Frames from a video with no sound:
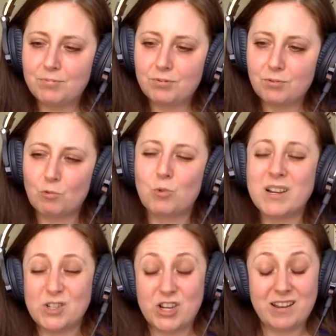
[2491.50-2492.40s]

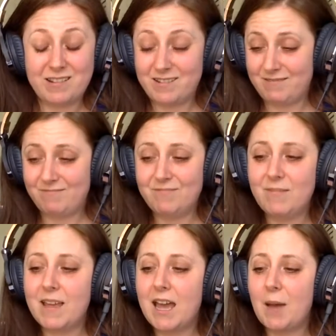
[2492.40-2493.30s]
rigid
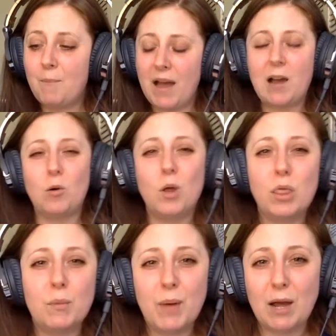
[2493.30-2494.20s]
about
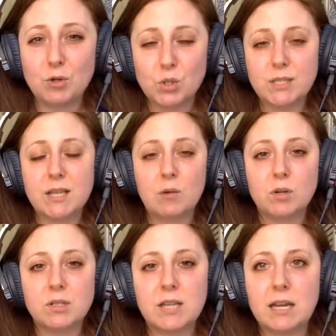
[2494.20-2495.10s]
the boundaries that we're
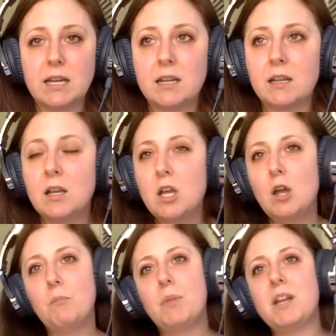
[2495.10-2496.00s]
setting.
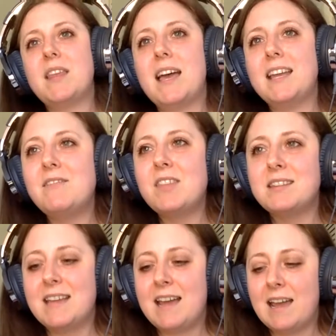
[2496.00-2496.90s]
But at the end of the
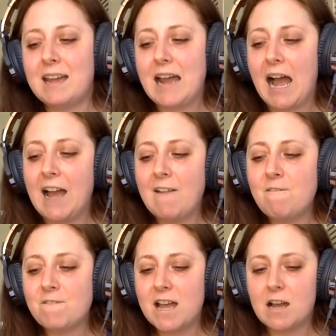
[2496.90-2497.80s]
day, I've
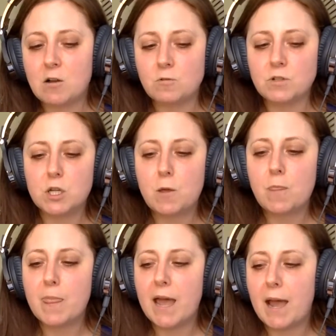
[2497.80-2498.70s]
found
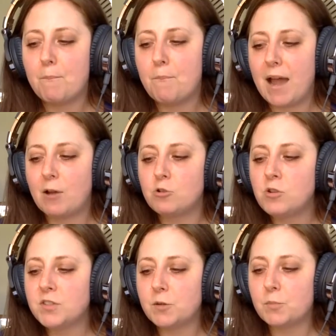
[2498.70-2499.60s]
that
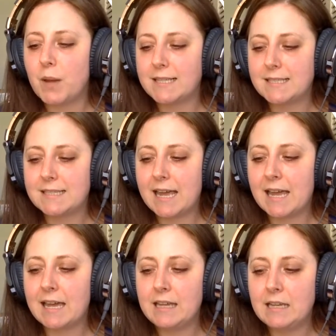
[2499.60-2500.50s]
boundaries are best
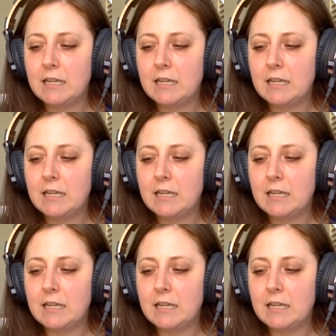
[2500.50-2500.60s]
set